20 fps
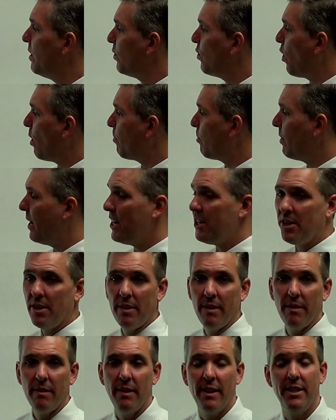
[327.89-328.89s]

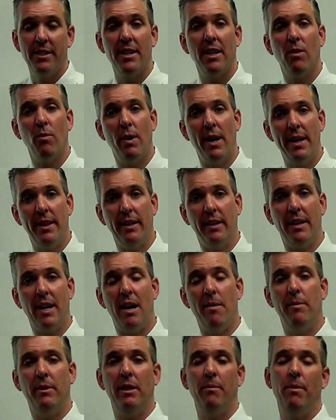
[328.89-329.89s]
Corporation is another way that
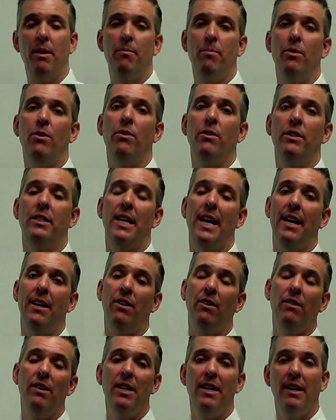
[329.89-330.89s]
commonly people hold
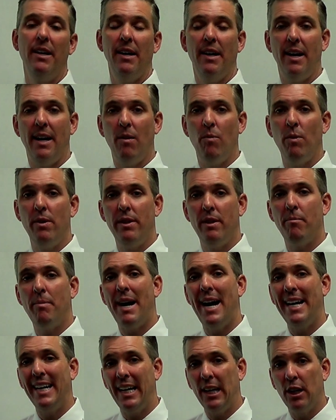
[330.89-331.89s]
title uh, when they're
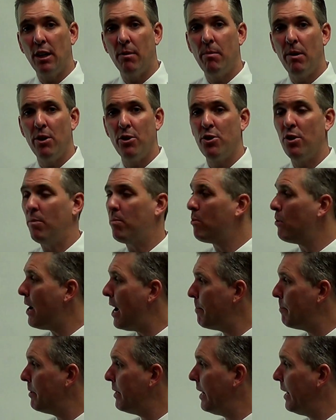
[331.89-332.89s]
buying a commercial
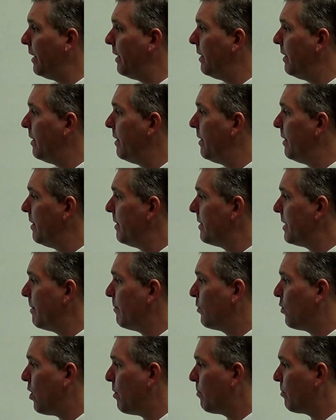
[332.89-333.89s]
property.
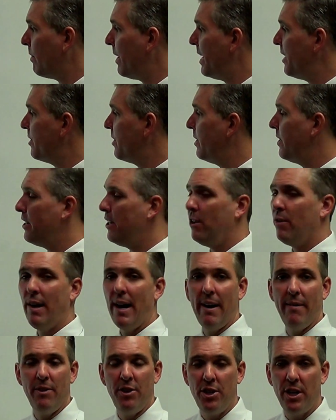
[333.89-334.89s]
Same corporation, you
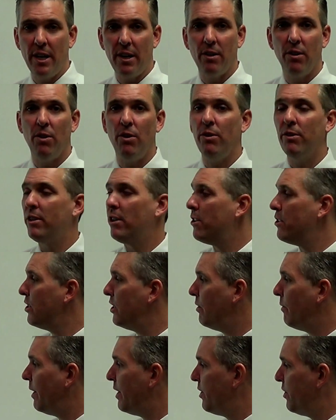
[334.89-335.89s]
have shareholders,
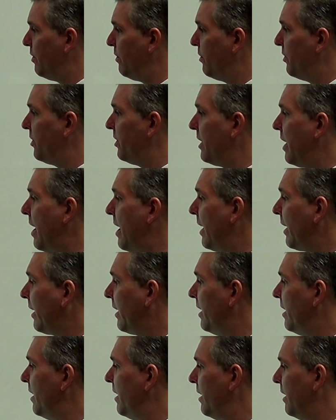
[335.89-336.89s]
you issue stock,
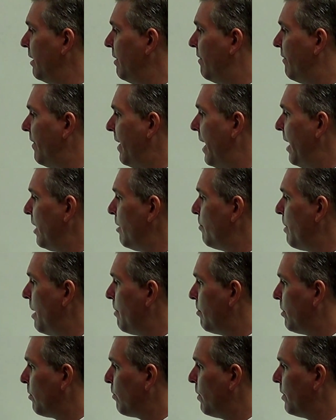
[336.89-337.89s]
you file the
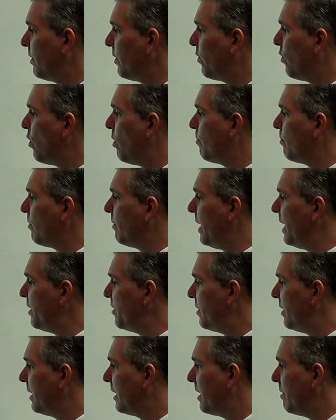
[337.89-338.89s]
paperwork with the
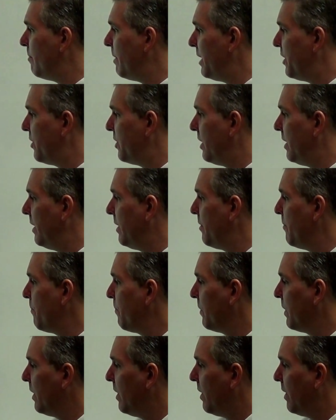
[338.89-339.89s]
Corporation Commission,
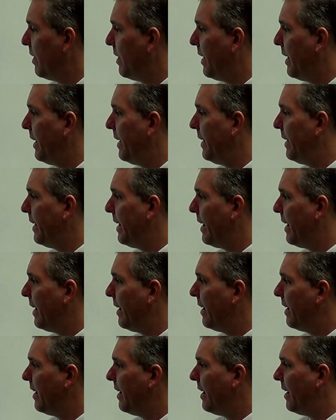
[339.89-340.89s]
and
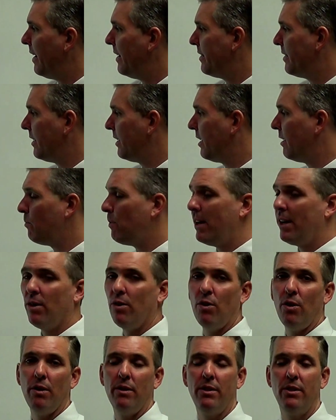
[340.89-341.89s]
uh, it's a good way to
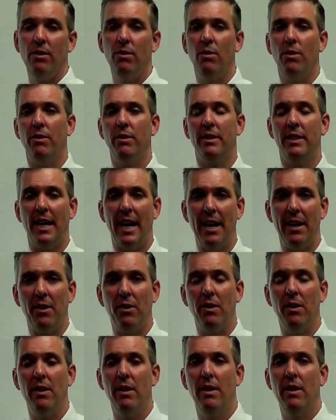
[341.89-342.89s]
hold, to hold
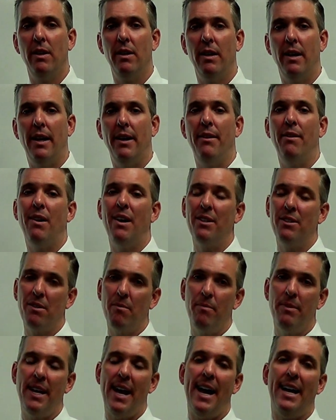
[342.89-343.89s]
title. Uh, there are
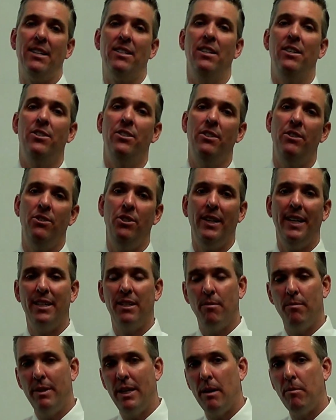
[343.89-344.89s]
some tax issues. You get
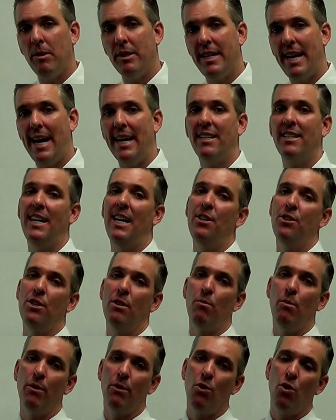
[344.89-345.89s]
some double
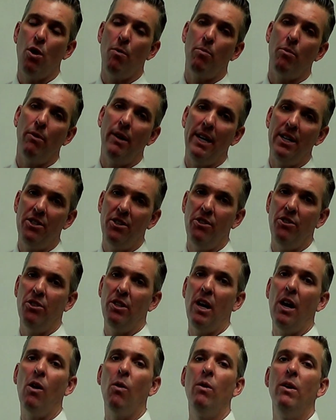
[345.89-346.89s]
taxation with corporations,
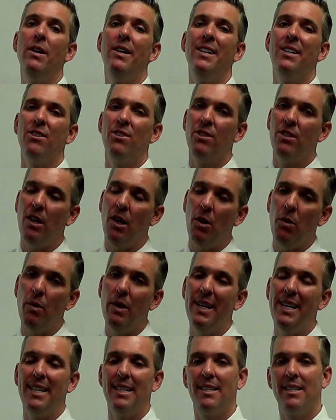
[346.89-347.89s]
though,
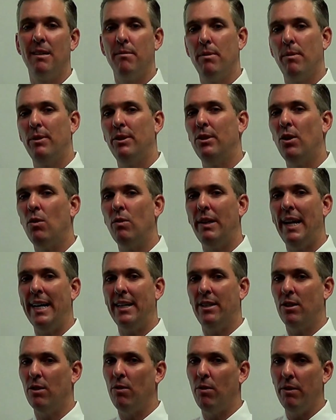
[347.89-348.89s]
so some people don't
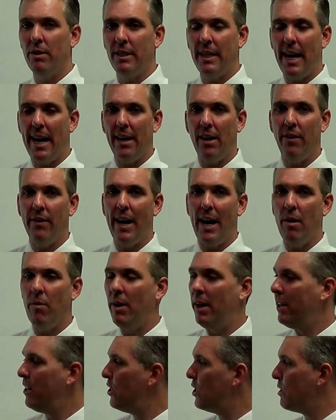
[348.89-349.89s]
like to hold title that
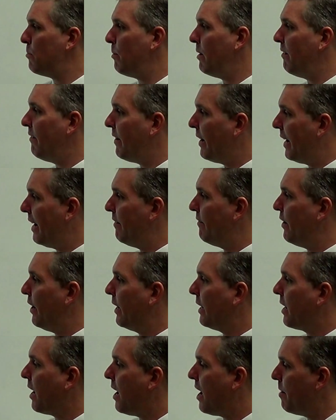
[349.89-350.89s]
way. It used to be very,
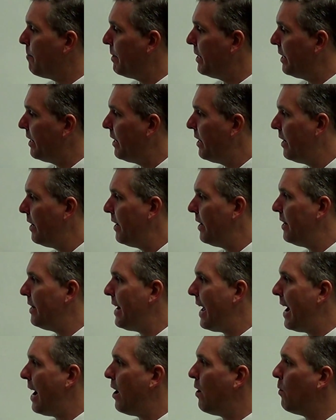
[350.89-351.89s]
very common.
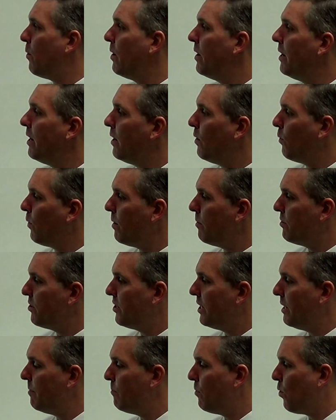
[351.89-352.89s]
Now we've
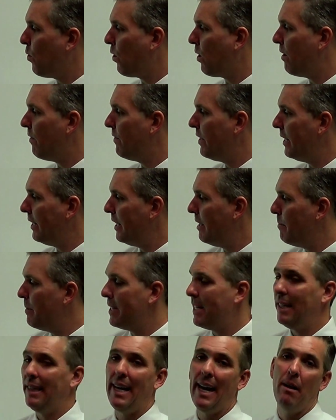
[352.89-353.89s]
seen more of the
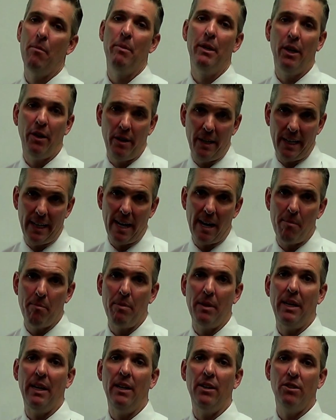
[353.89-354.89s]
limited liability
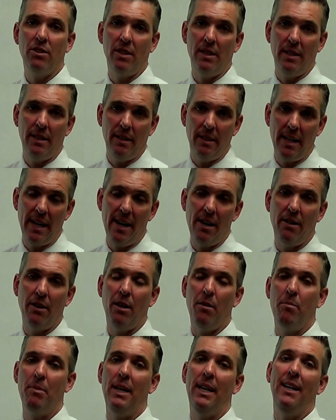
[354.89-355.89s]
companies, and L
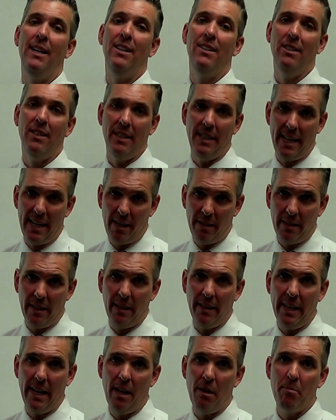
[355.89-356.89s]
L Ps and L
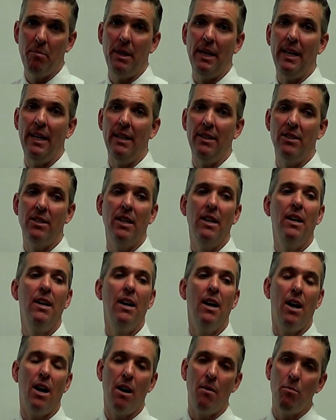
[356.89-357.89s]
L L Ps
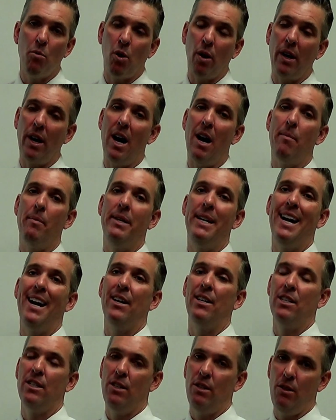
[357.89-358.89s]
are more common
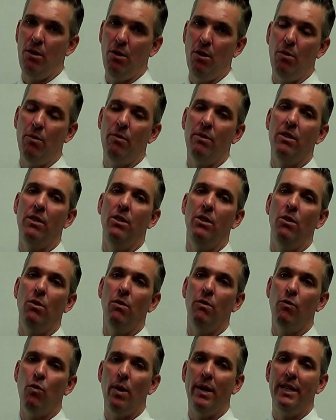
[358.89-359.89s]
now to, to
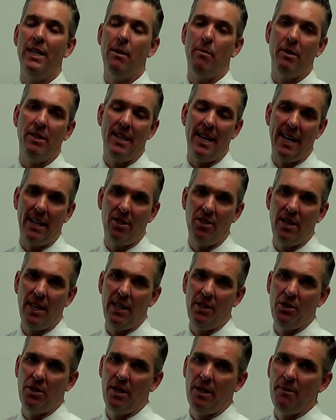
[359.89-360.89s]
avoid double
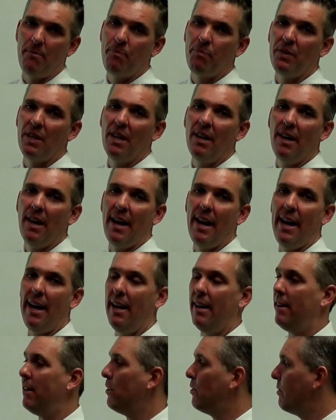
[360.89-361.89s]
taxation
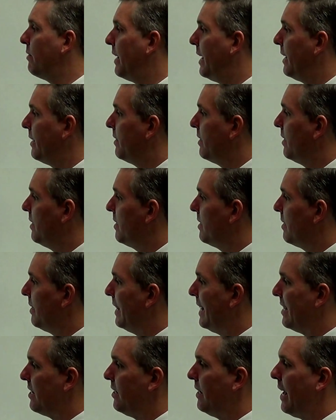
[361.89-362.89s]
and create
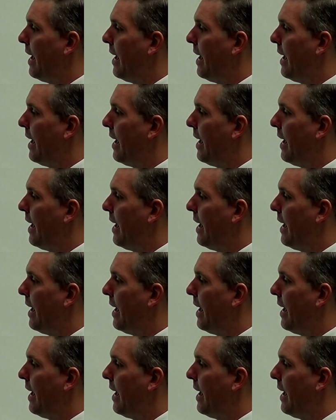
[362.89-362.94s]
less